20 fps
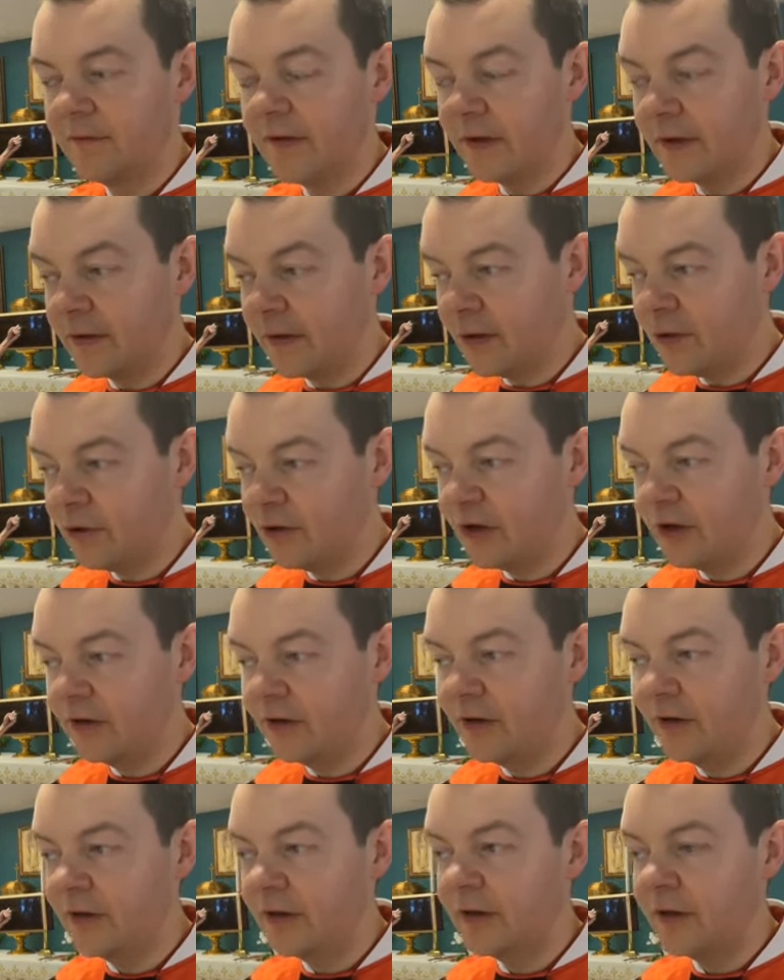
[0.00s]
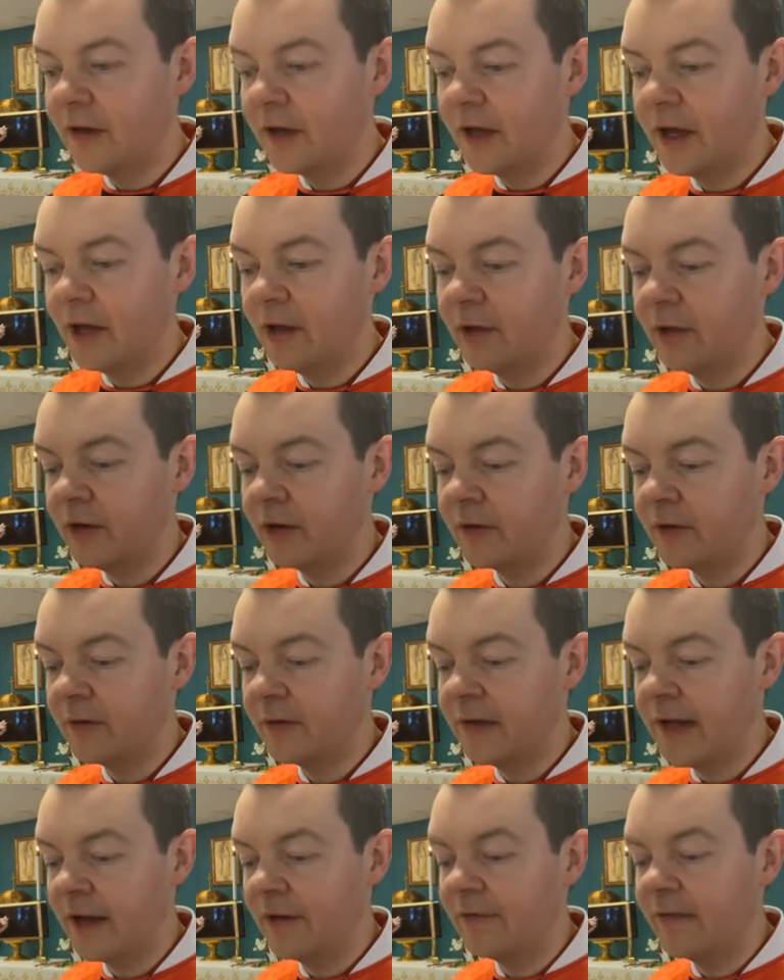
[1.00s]
Physician, heal
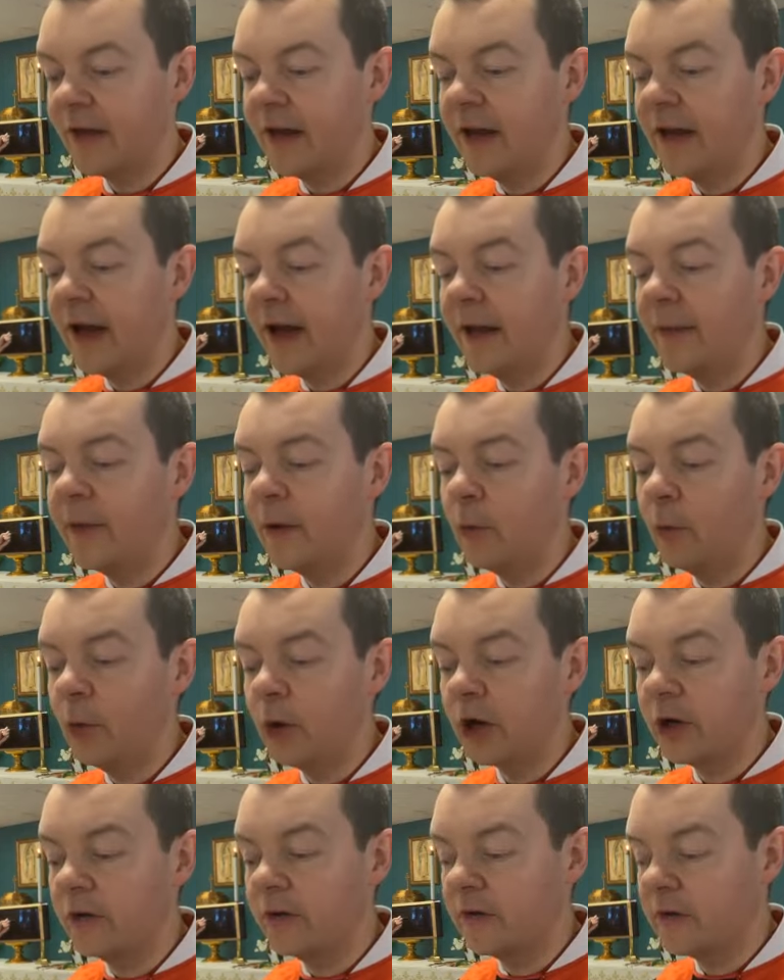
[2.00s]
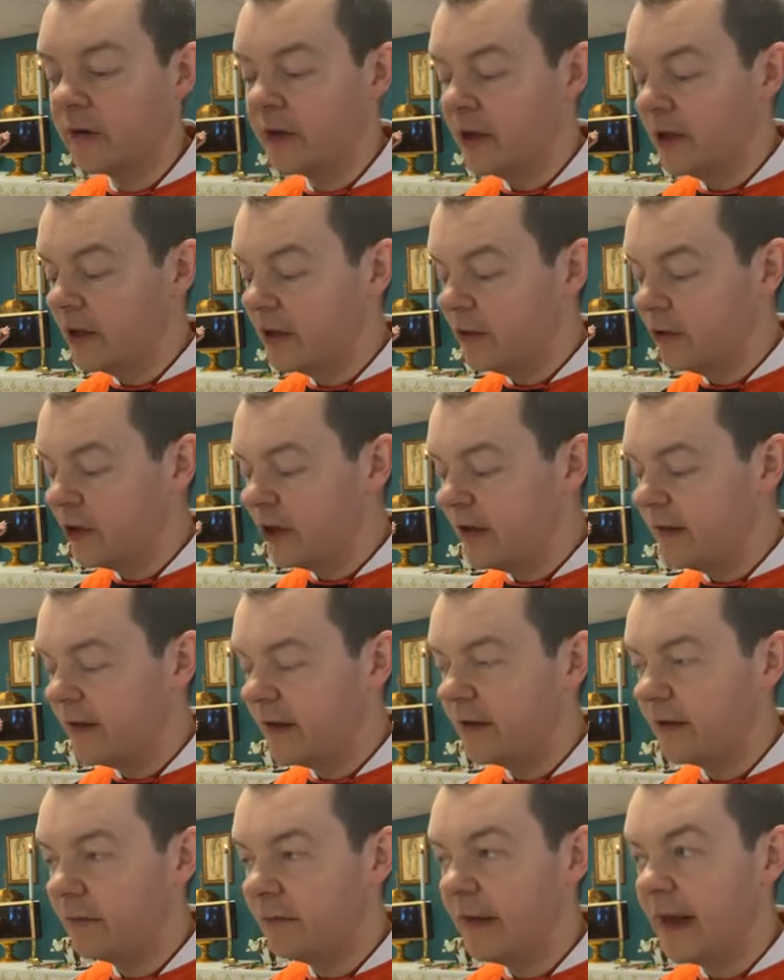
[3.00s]
yourself. In other words,
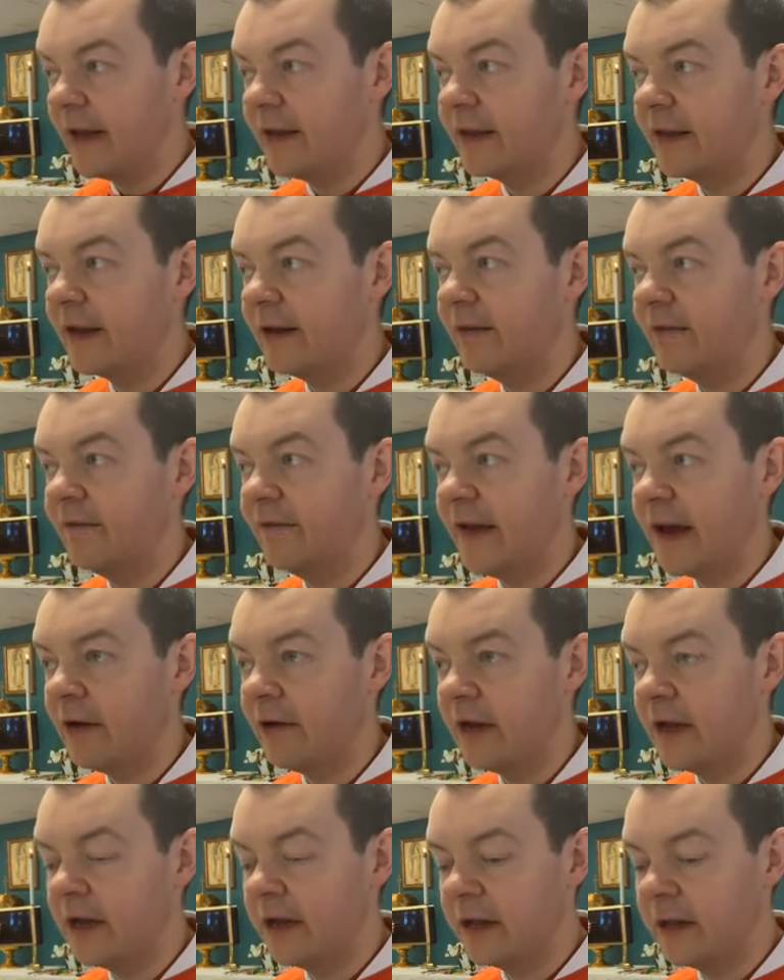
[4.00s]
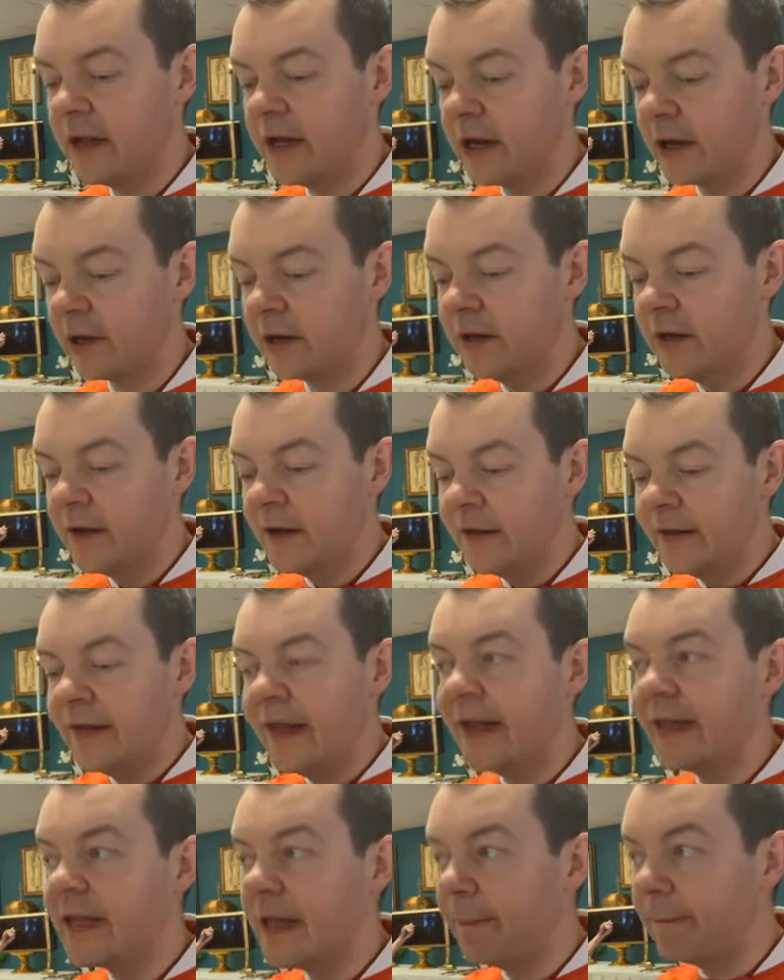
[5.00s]
Jesus makes it very clear
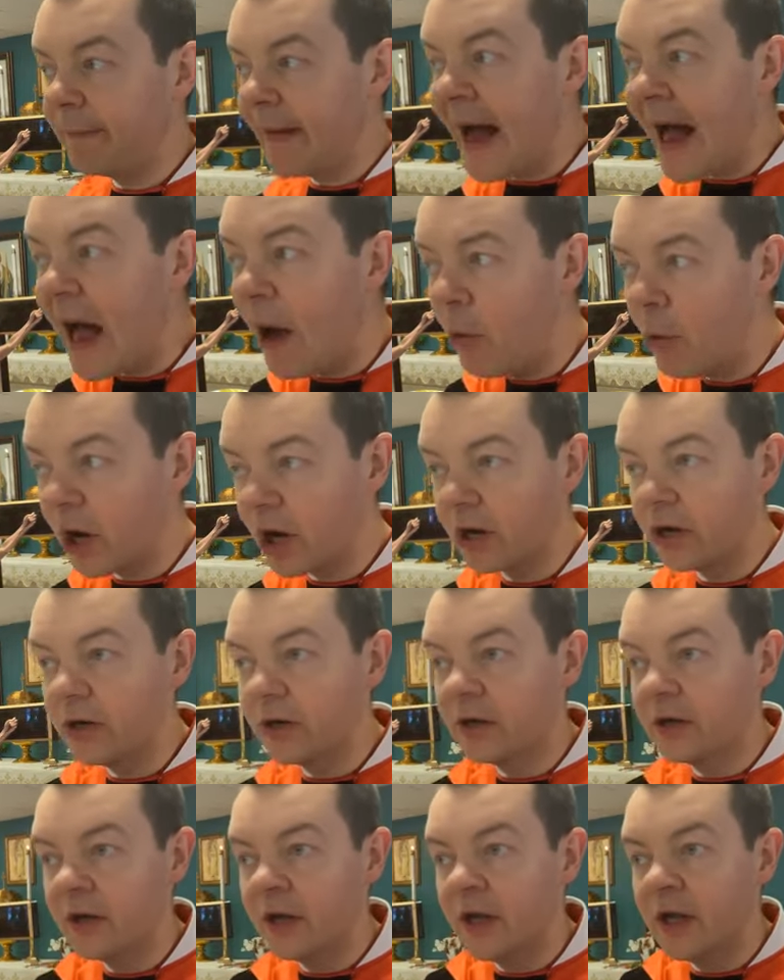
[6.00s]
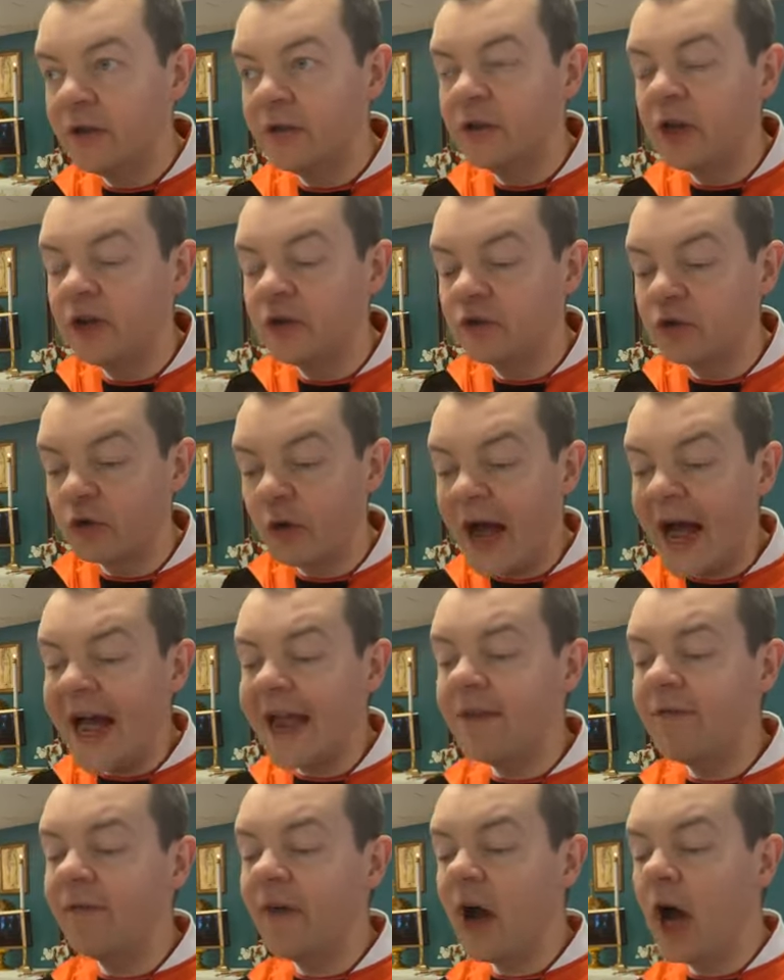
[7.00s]
that the power to
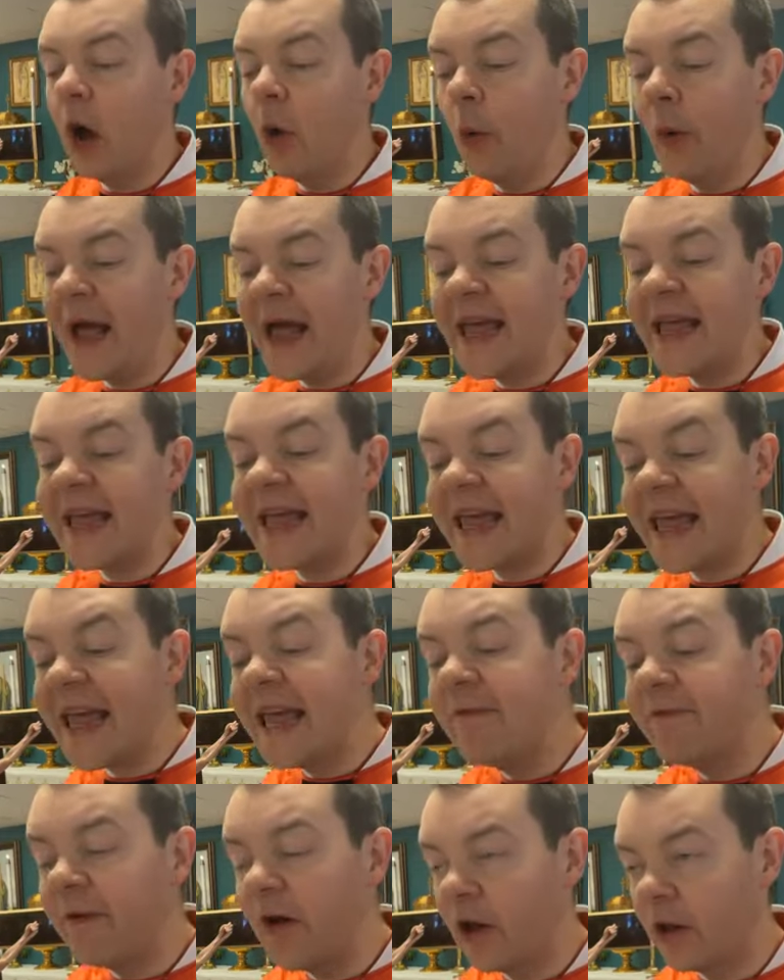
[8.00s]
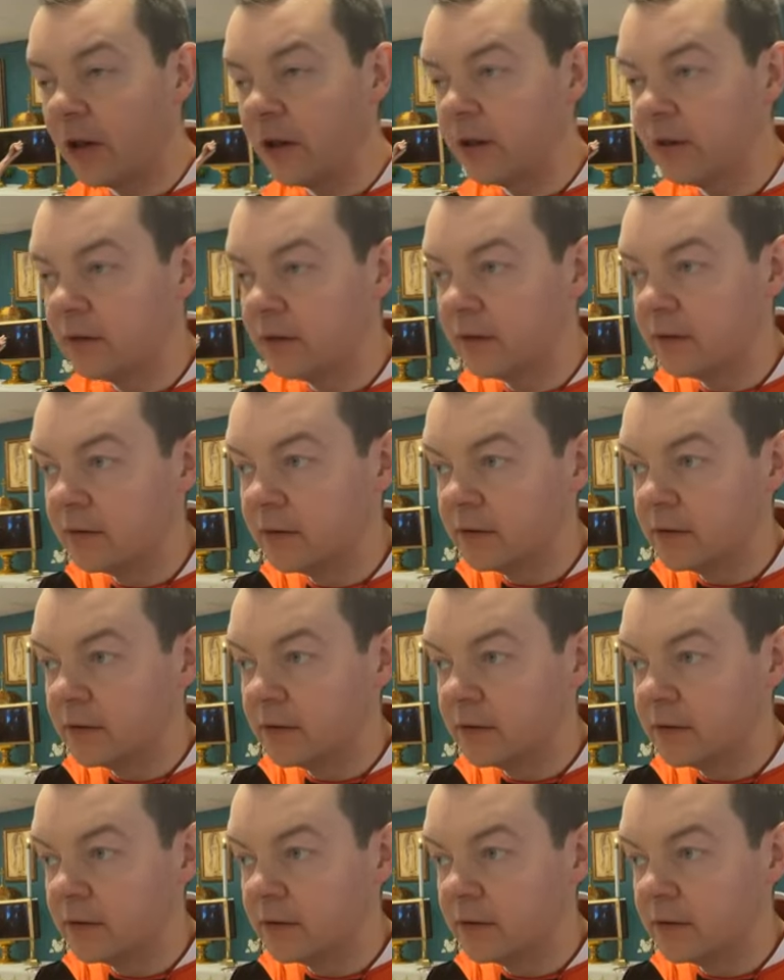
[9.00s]
drive away evil